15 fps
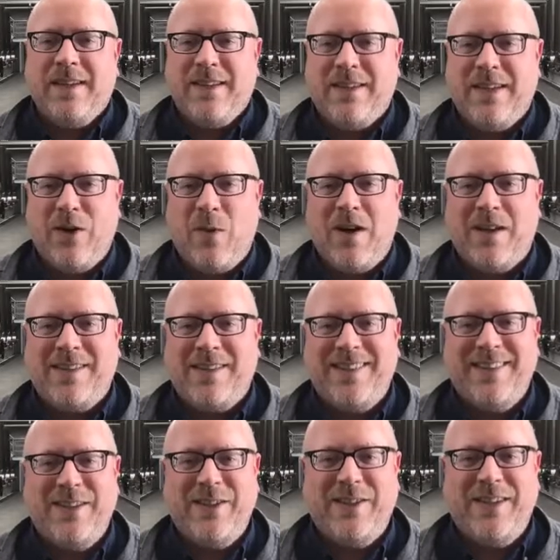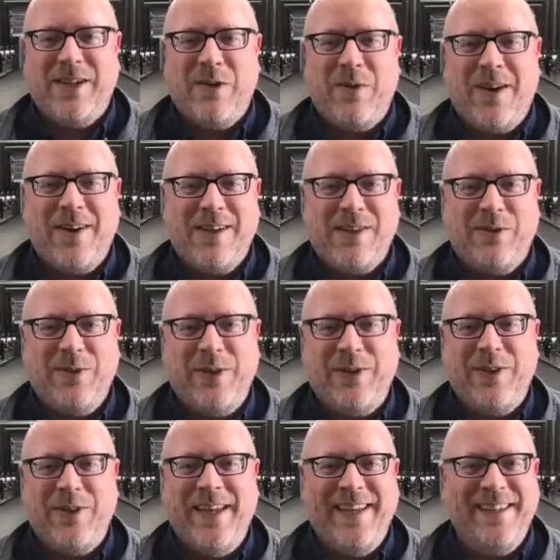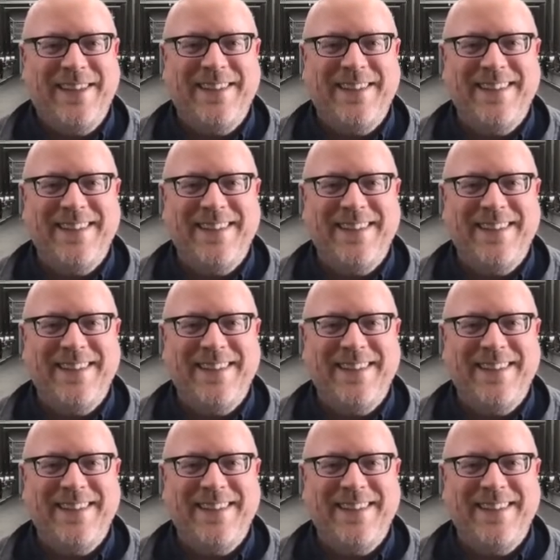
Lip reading: terroir is a real thing.